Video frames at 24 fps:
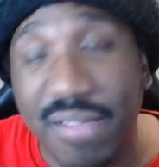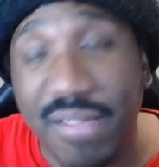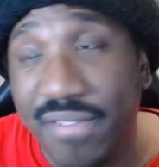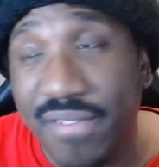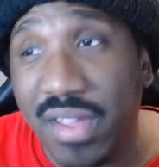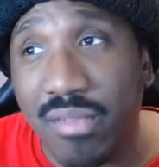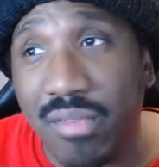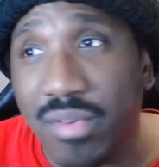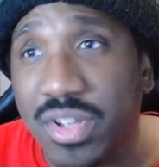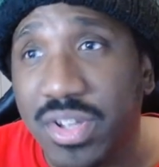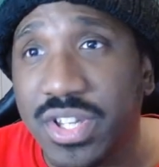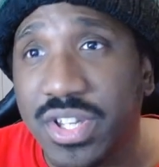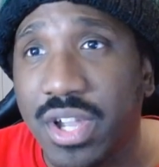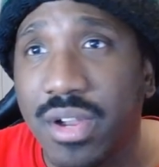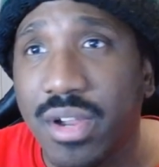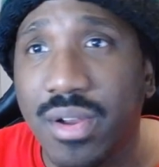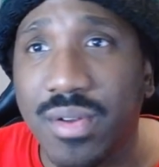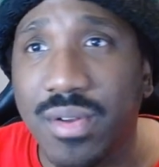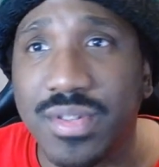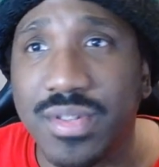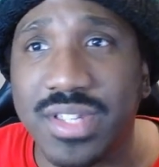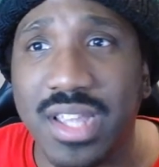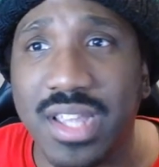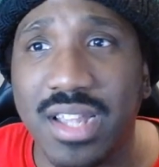If it
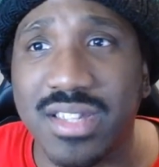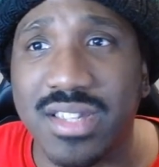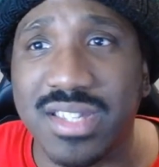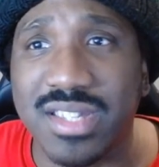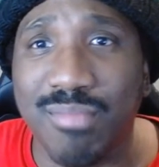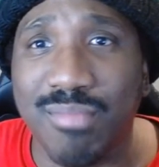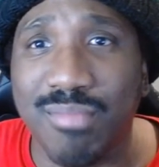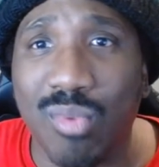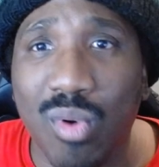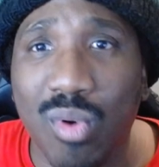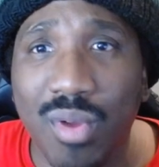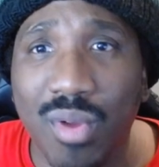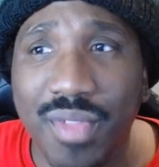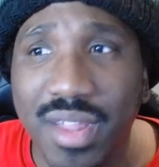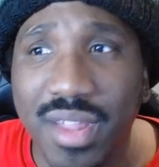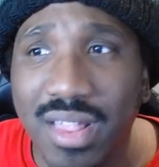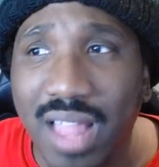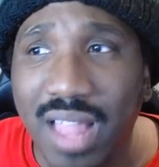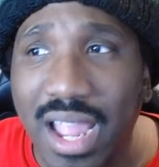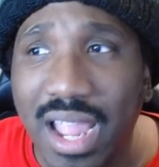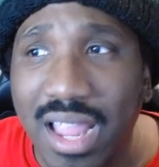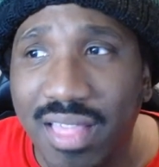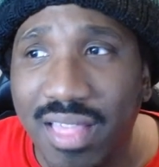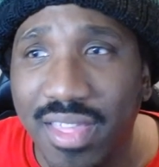returns, it's more
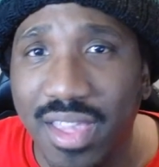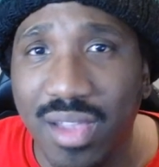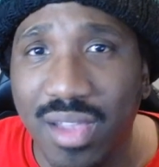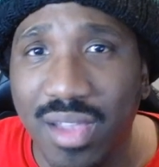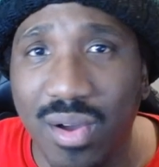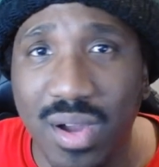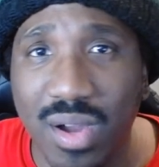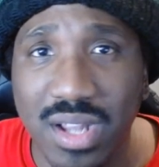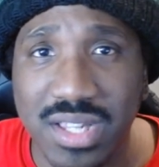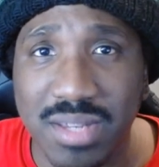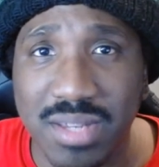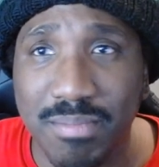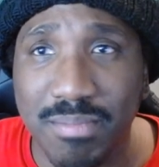than likely going